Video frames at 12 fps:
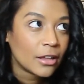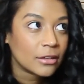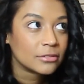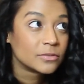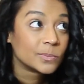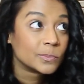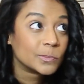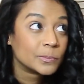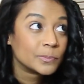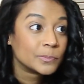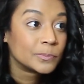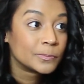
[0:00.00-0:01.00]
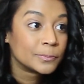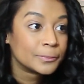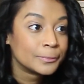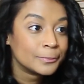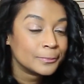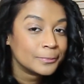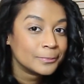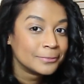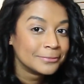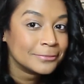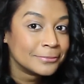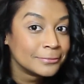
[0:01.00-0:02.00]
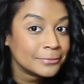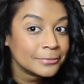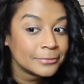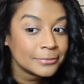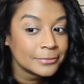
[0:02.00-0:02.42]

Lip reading: [no speech]